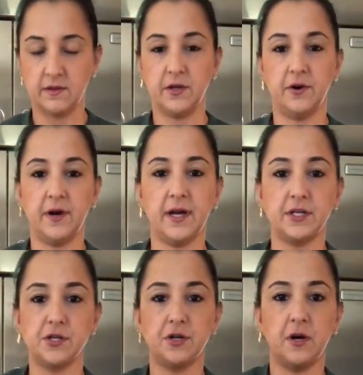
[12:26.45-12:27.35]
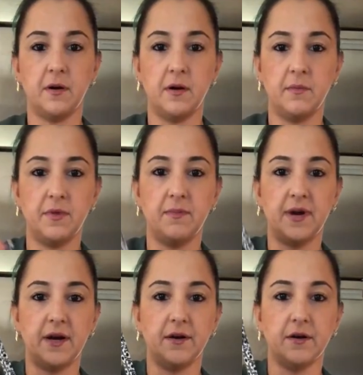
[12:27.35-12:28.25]
So you're extra
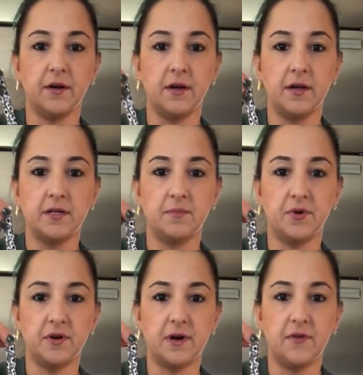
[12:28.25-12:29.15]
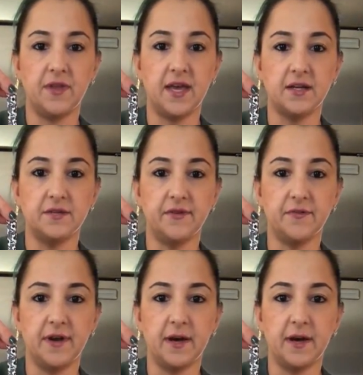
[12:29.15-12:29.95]
prepared to put it around the edge of your